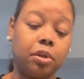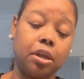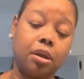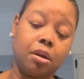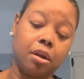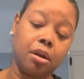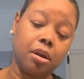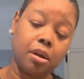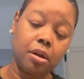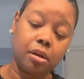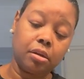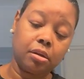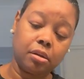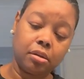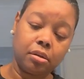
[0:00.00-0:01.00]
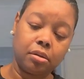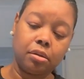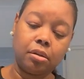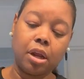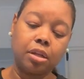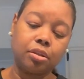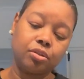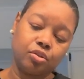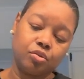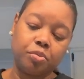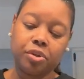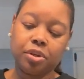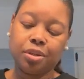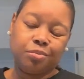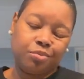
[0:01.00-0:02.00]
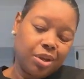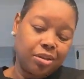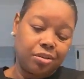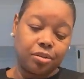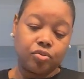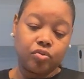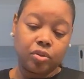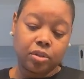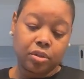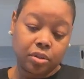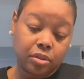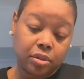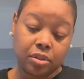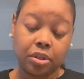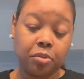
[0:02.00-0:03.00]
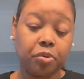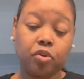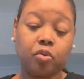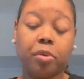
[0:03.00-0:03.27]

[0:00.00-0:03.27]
they are. They're not super deep. That's the, the typical